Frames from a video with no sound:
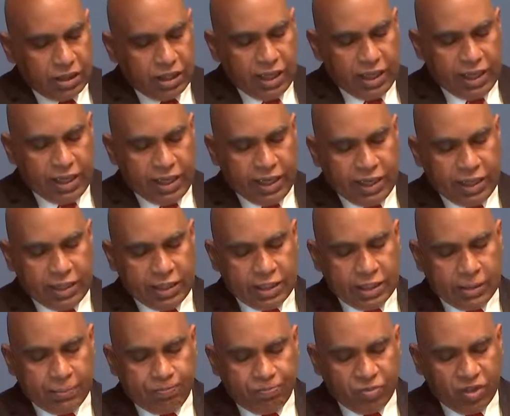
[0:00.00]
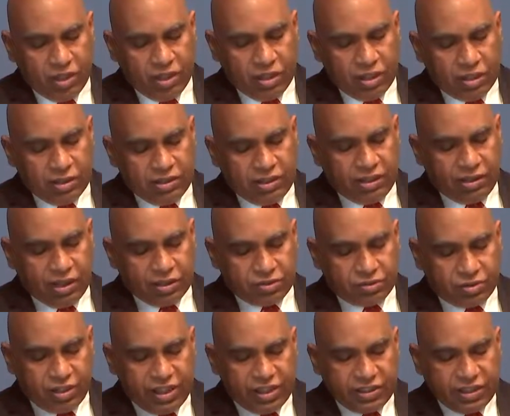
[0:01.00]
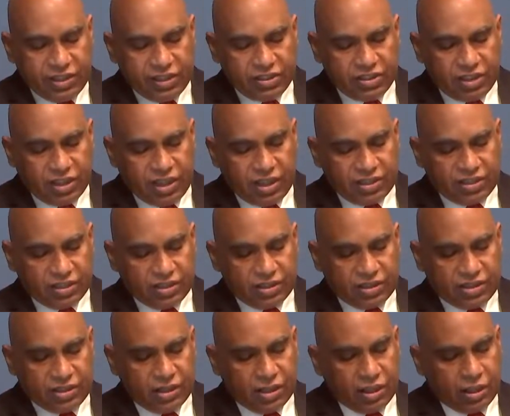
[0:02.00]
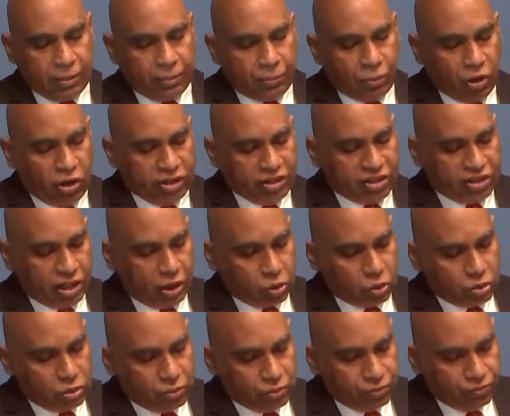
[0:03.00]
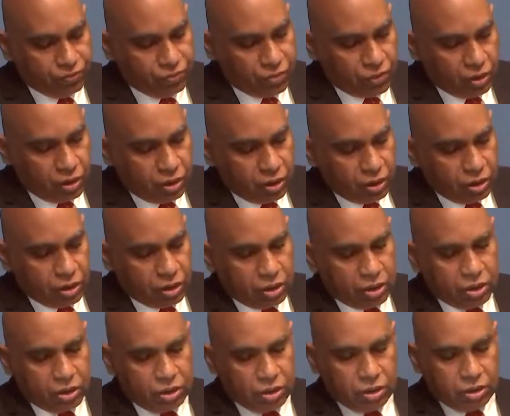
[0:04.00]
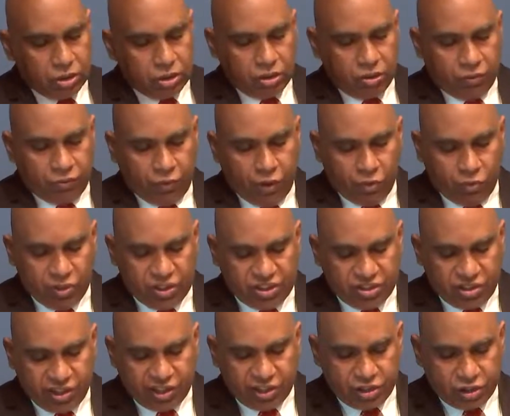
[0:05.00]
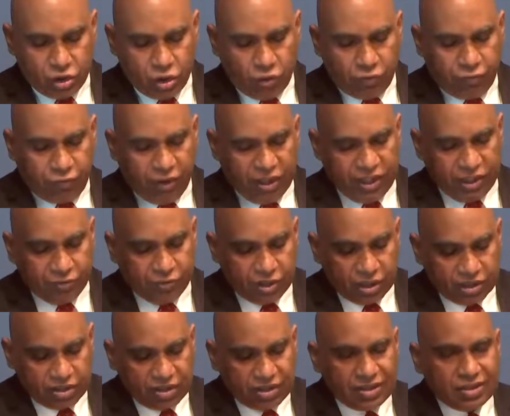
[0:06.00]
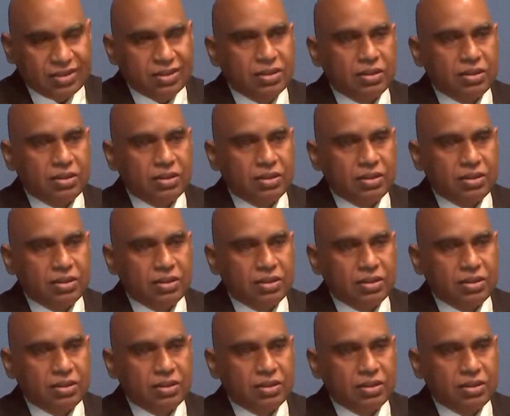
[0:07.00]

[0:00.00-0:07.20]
And there are three things the lesson points out for which there is no forgiveness.